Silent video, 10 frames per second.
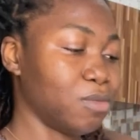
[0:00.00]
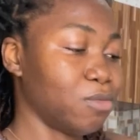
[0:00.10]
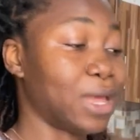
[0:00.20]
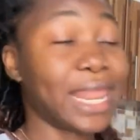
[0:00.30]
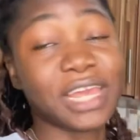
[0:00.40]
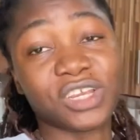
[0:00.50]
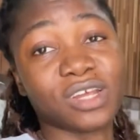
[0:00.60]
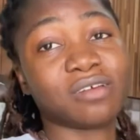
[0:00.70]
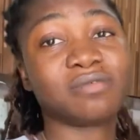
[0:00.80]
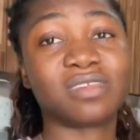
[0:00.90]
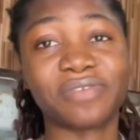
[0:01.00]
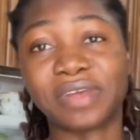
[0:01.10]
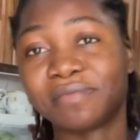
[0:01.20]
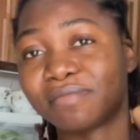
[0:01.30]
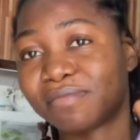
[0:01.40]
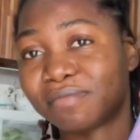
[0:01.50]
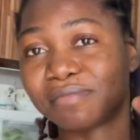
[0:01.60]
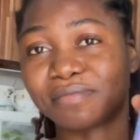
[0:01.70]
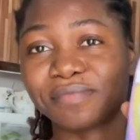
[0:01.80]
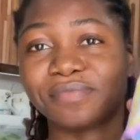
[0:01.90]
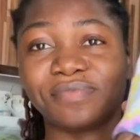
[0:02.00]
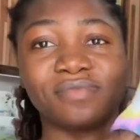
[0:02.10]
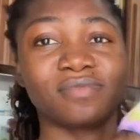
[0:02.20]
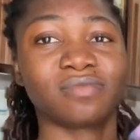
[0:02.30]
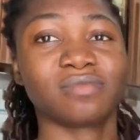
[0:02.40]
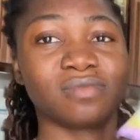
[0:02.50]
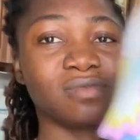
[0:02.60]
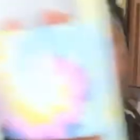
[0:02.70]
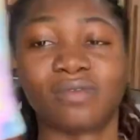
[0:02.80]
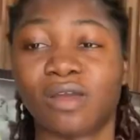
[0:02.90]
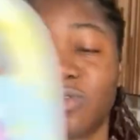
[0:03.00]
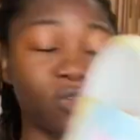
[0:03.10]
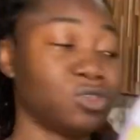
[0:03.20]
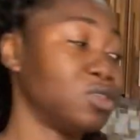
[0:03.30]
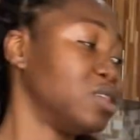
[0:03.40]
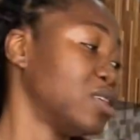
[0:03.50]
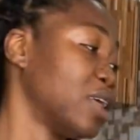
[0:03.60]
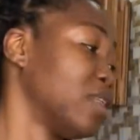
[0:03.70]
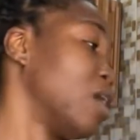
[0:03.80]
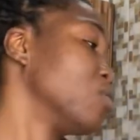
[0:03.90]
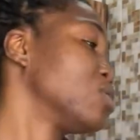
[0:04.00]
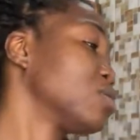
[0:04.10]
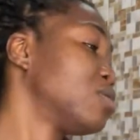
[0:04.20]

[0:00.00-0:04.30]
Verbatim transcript: but i like it it's fine i just see this inside the house